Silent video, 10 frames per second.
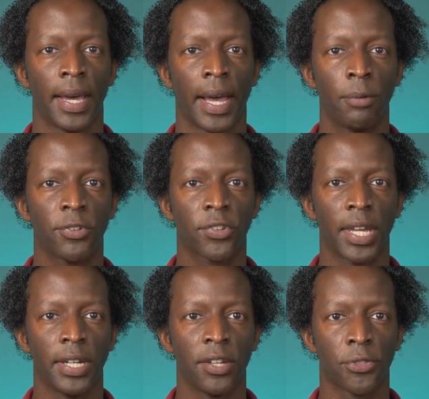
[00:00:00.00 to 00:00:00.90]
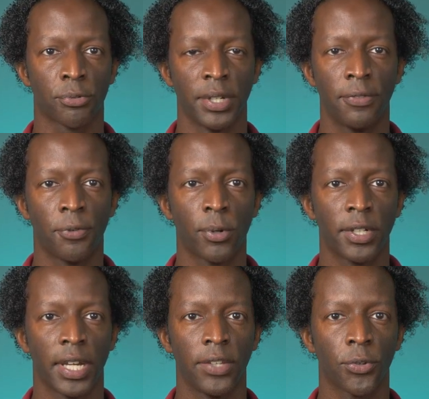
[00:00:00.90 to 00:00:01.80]
I was skating 3 to 4
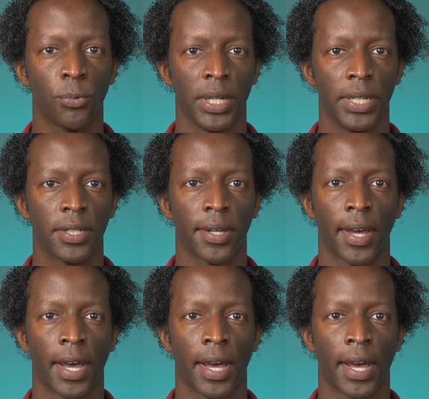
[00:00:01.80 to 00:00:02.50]
days a week.